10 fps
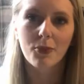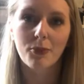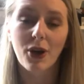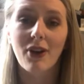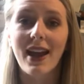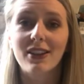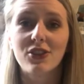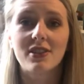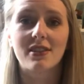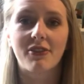Parrott
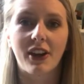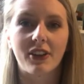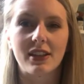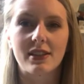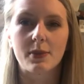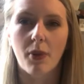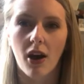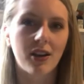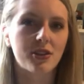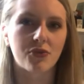uses a very
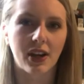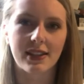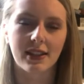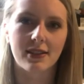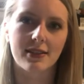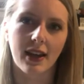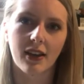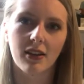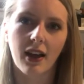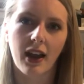sparse writing
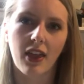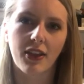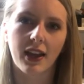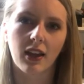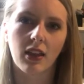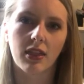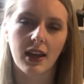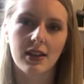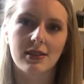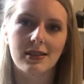style, and I think
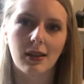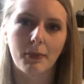this,